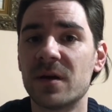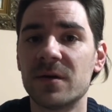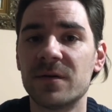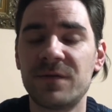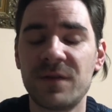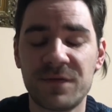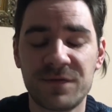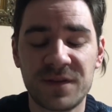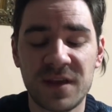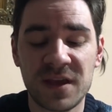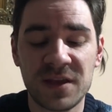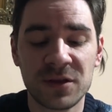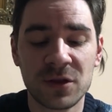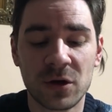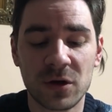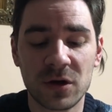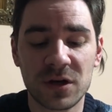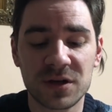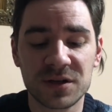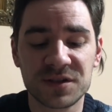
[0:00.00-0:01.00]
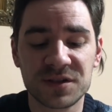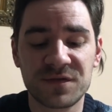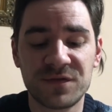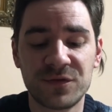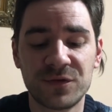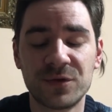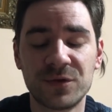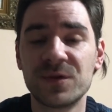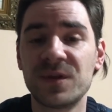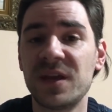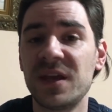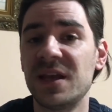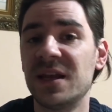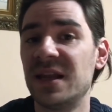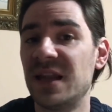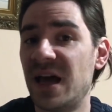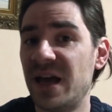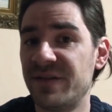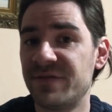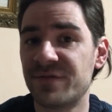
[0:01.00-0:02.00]
$15 for the
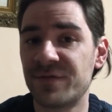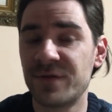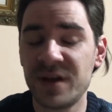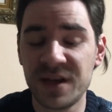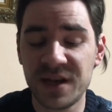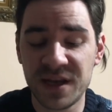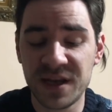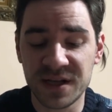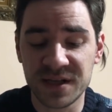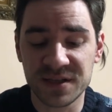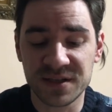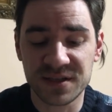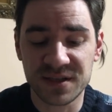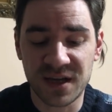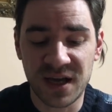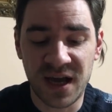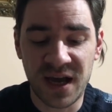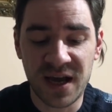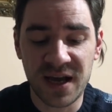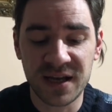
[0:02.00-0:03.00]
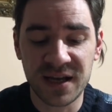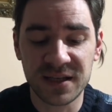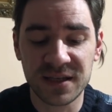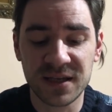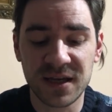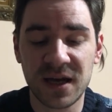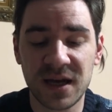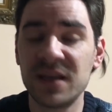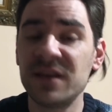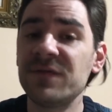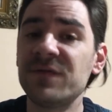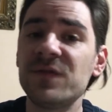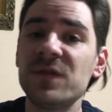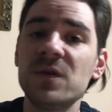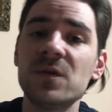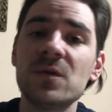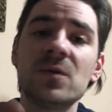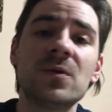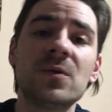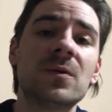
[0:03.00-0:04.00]
live readings. And if
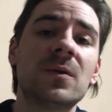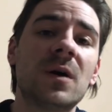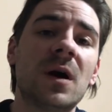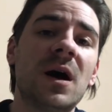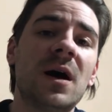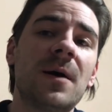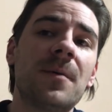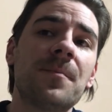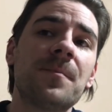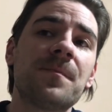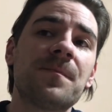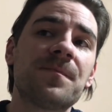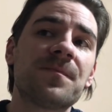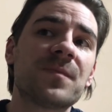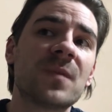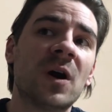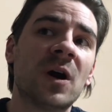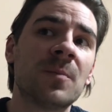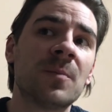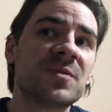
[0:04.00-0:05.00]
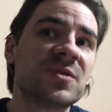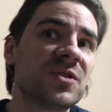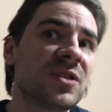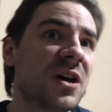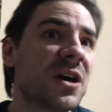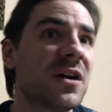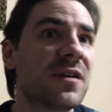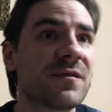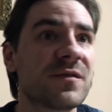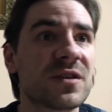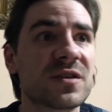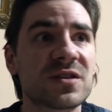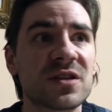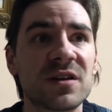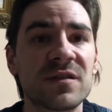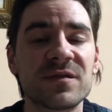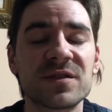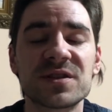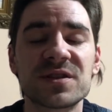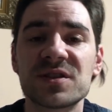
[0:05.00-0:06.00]
you um, observe the
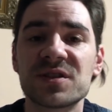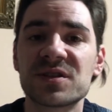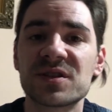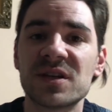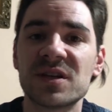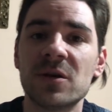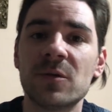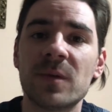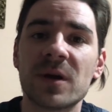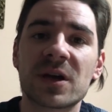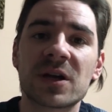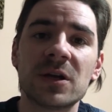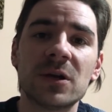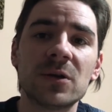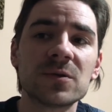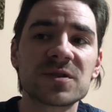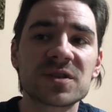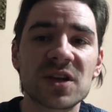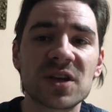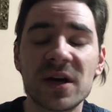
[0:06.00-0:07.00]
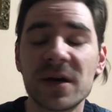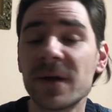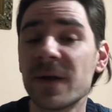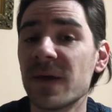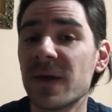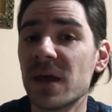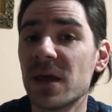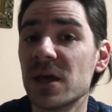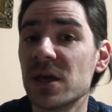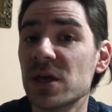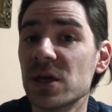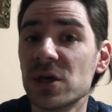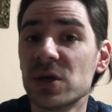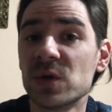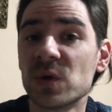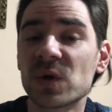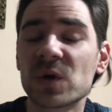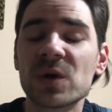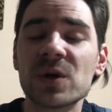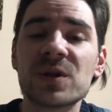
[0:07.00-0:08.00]
services a little bit closer,
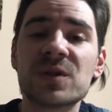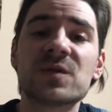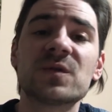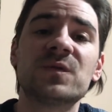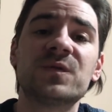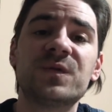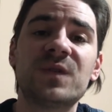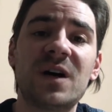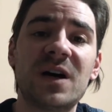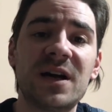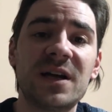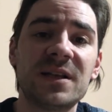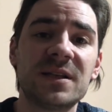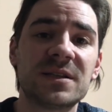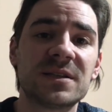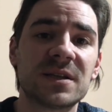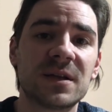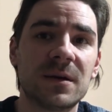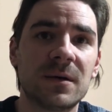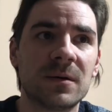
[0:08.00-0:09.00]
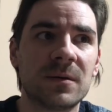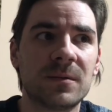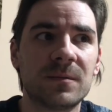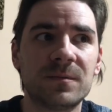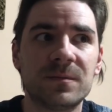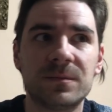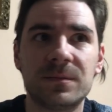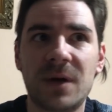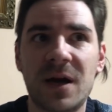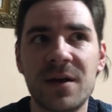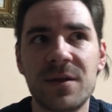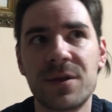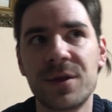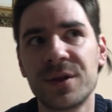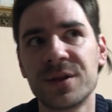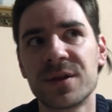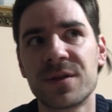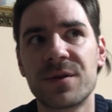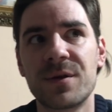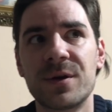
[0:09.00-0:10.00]
you're going to find, uh, I think
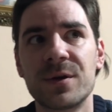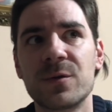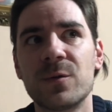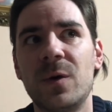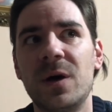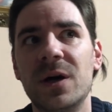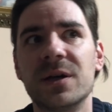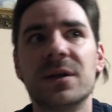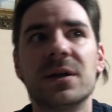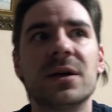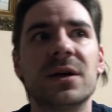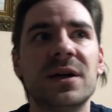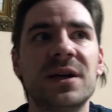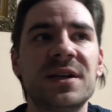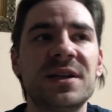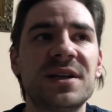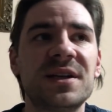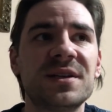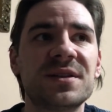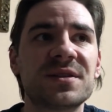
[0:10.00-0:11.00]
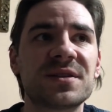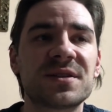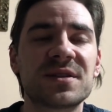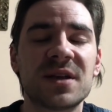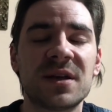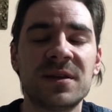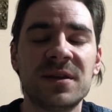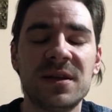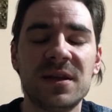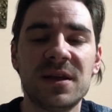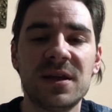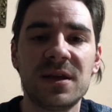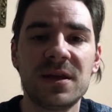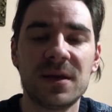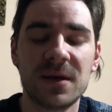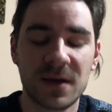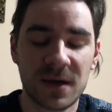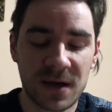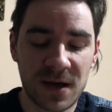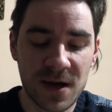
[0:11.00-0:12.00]
the third one, it is uh,
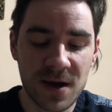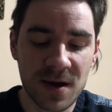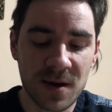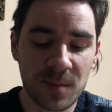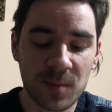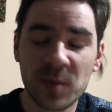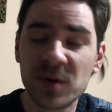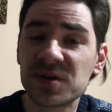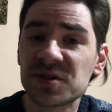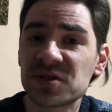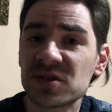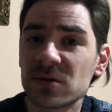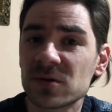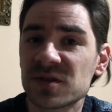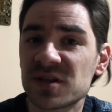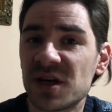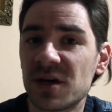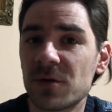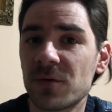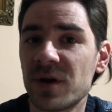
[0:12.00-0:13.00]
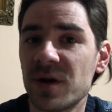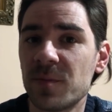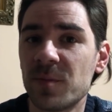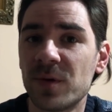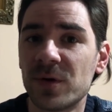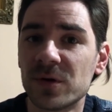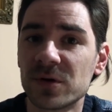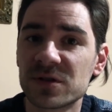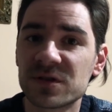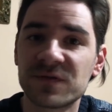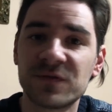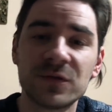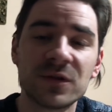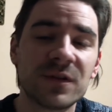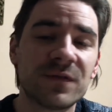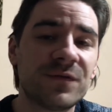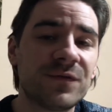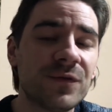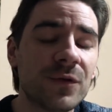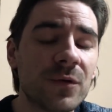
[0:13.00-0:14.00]
the uh, personal tarot reports for the
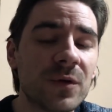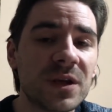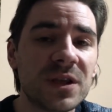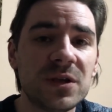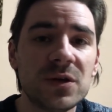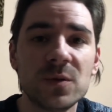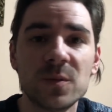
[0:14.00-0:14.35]
full and new